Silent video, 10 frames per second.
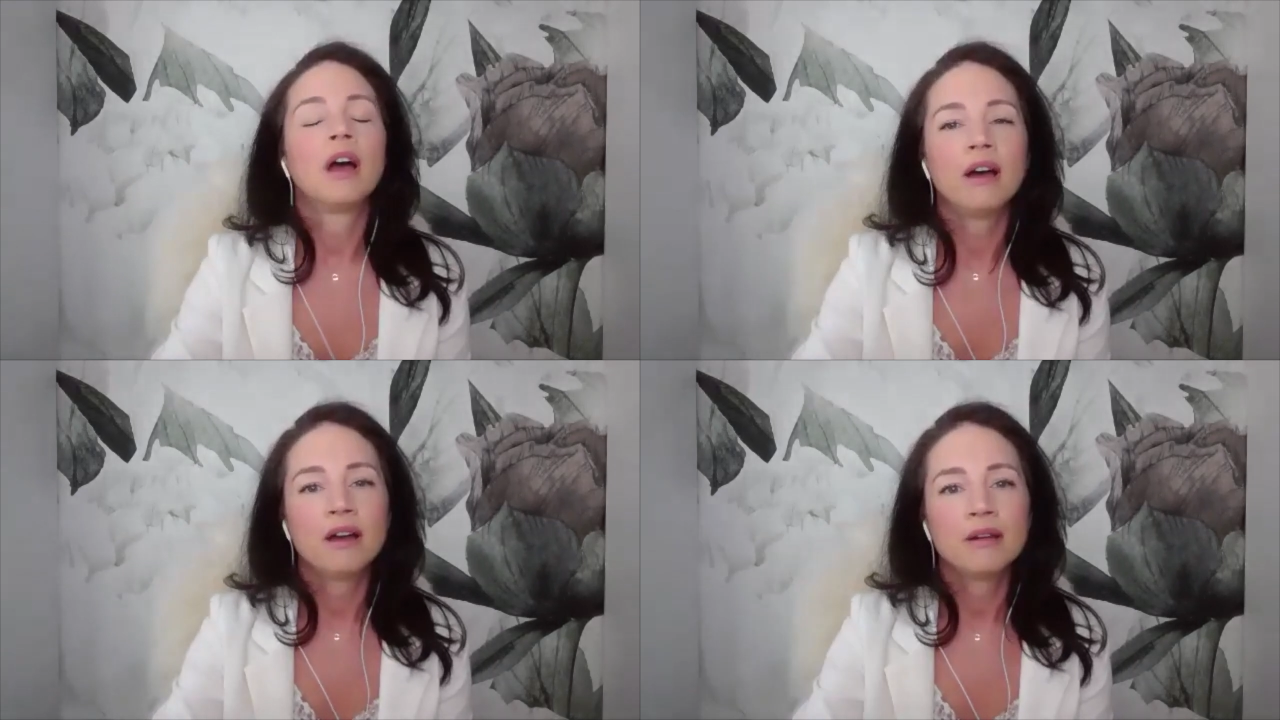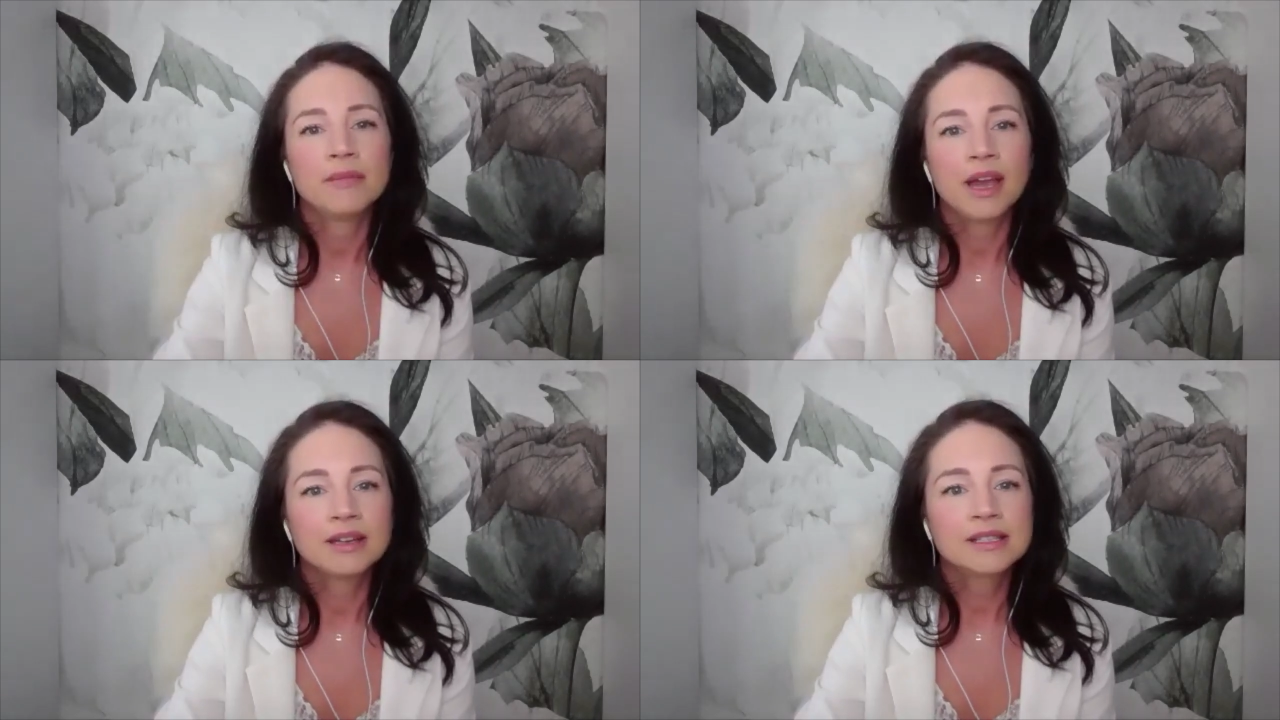
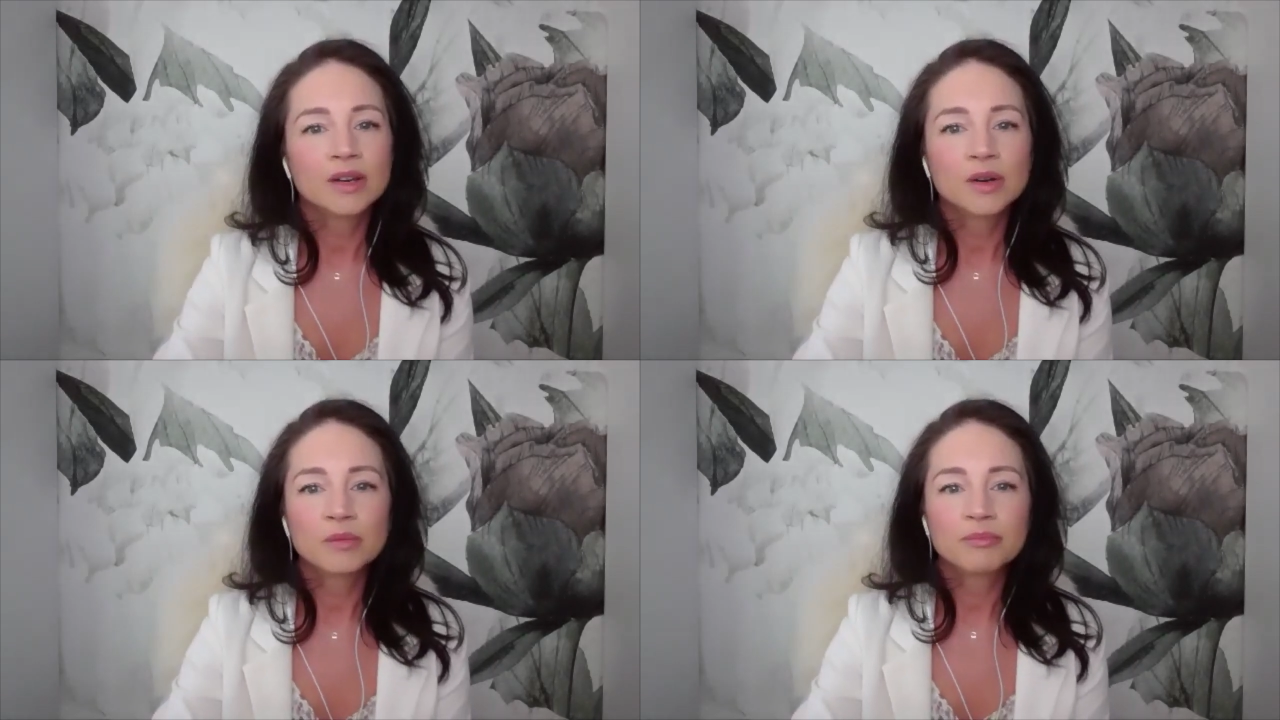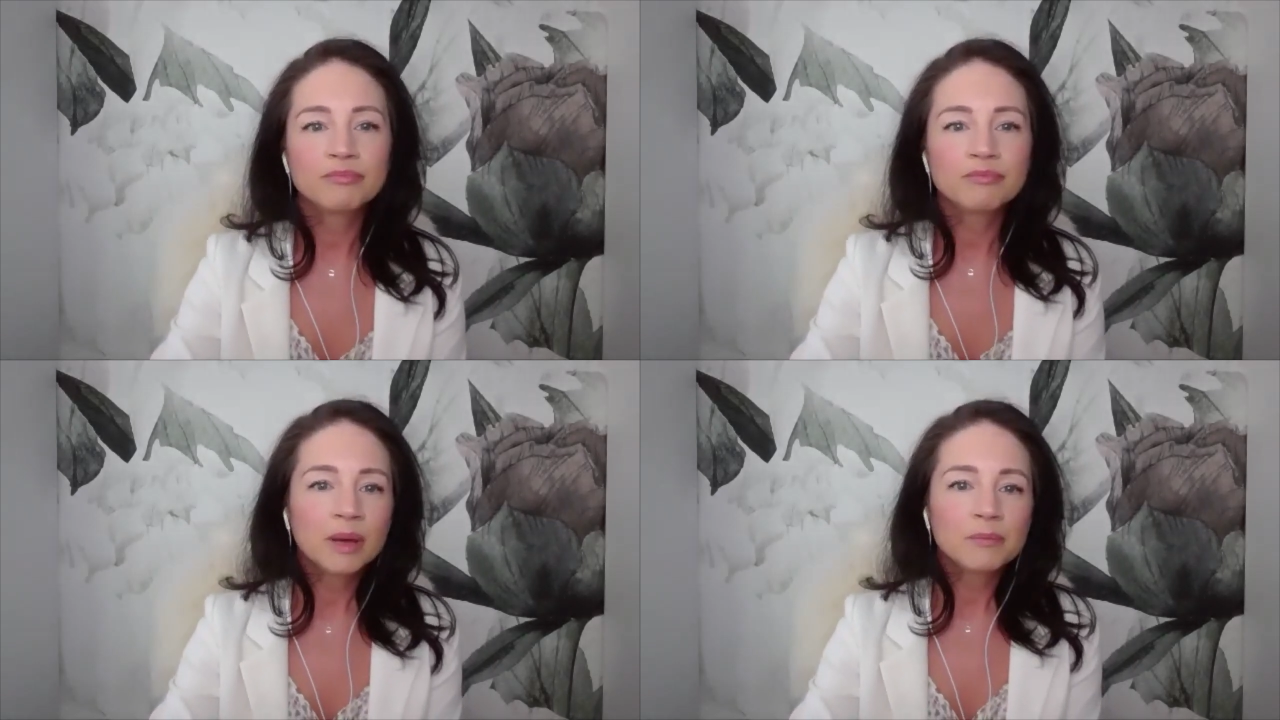And so
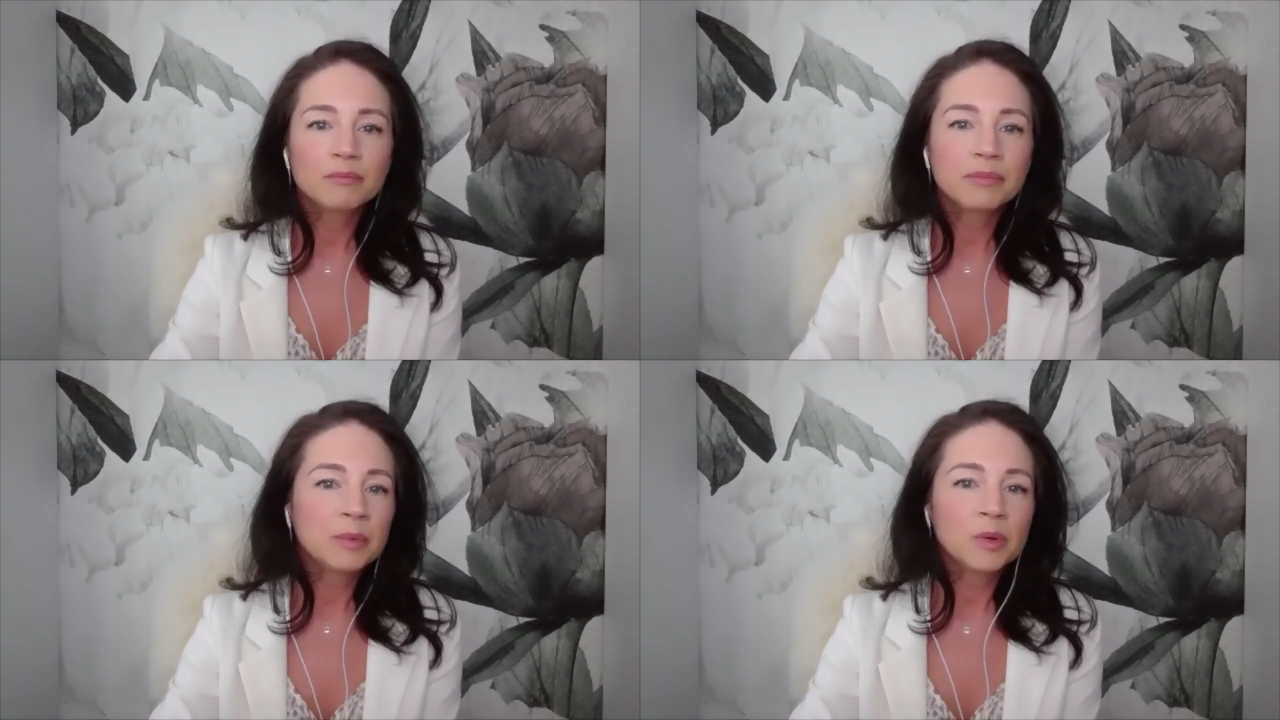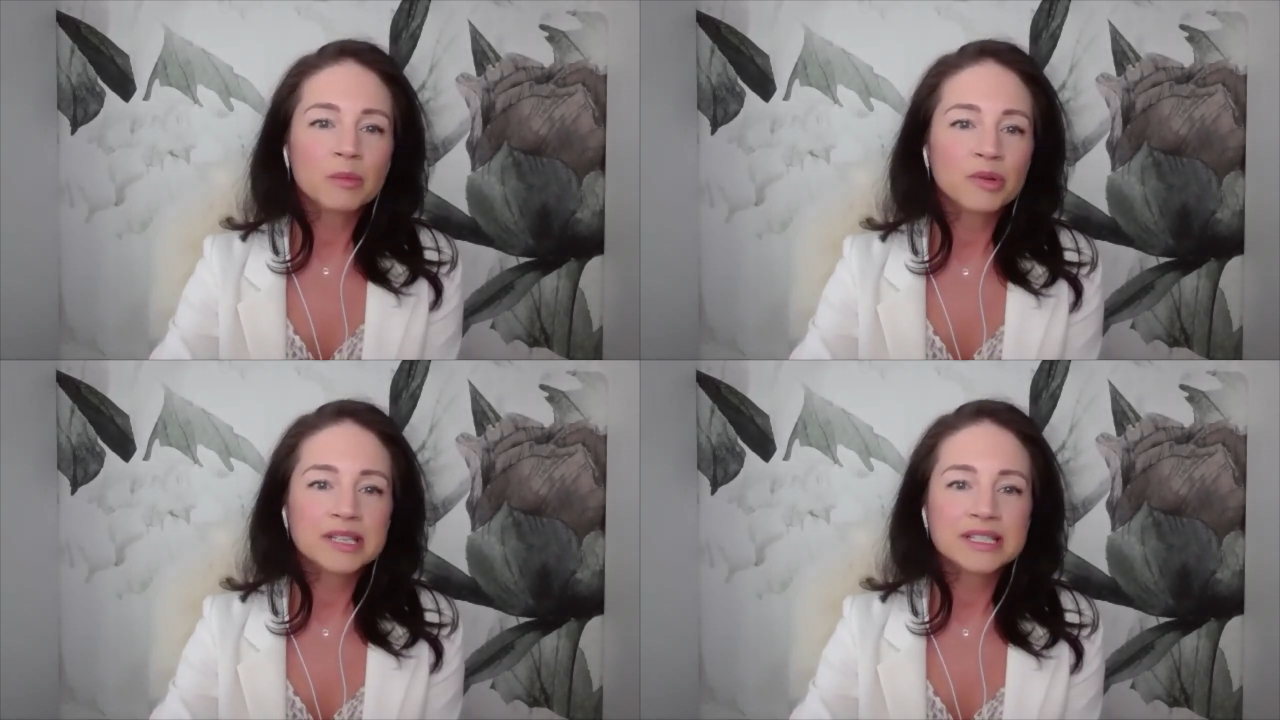people
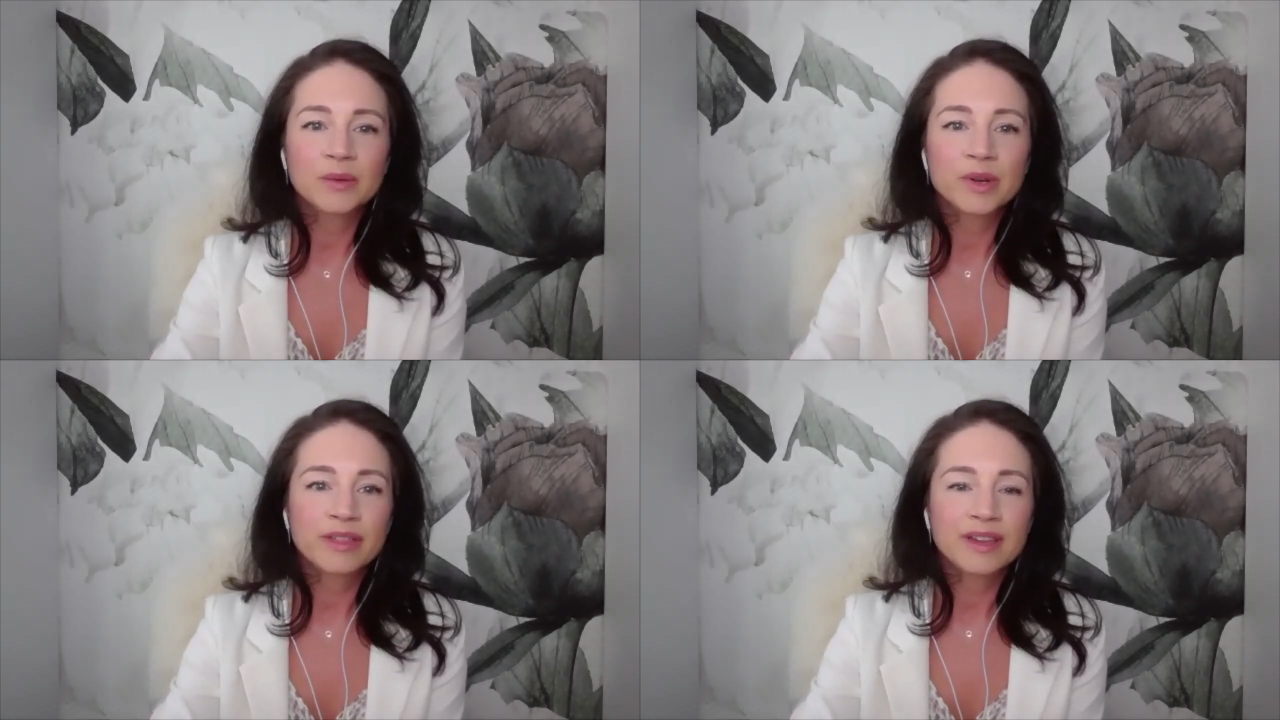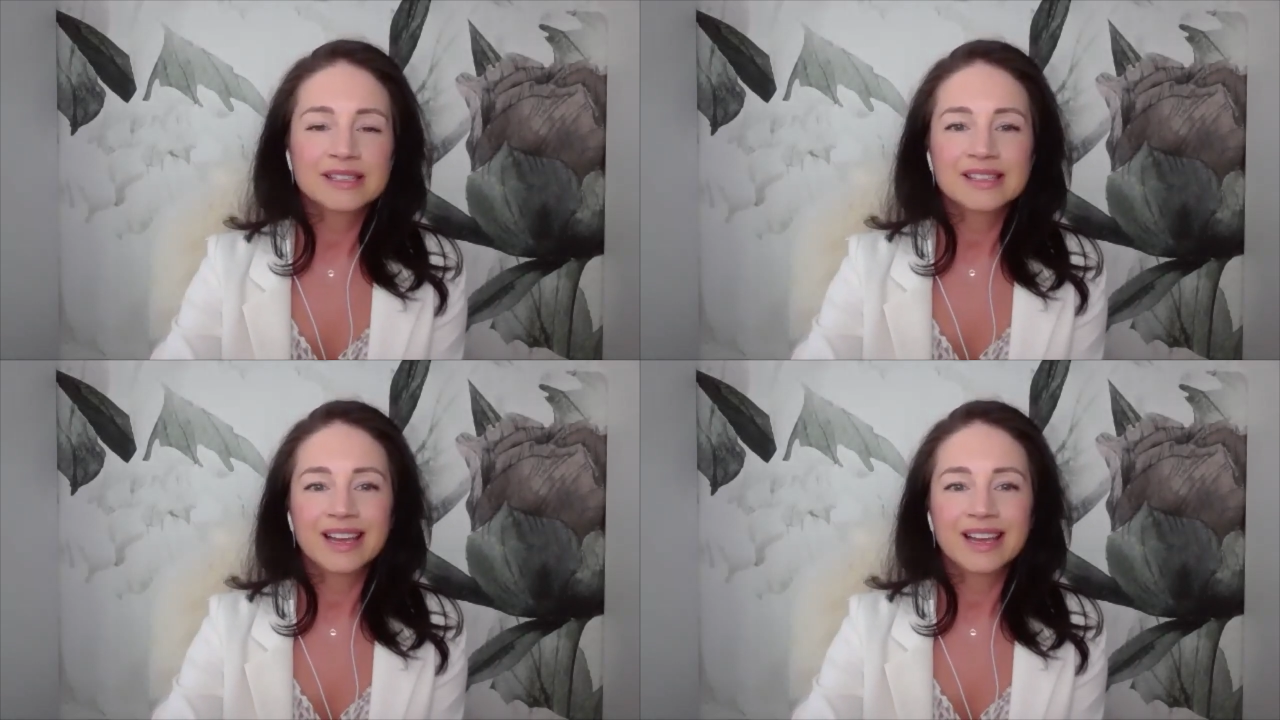will present with things